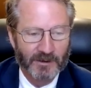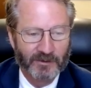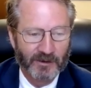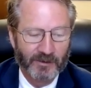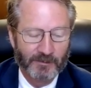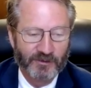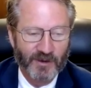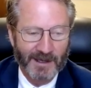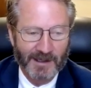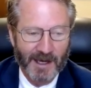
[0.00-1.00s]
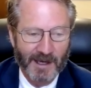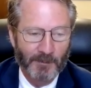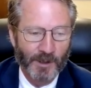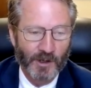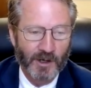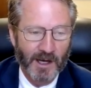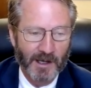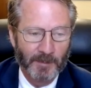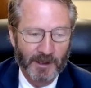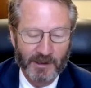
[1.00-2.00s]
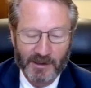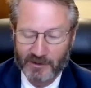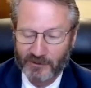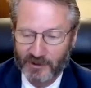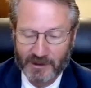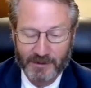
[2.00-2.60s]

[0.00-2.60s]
It said some fat cat bureaucrat up here in D.C.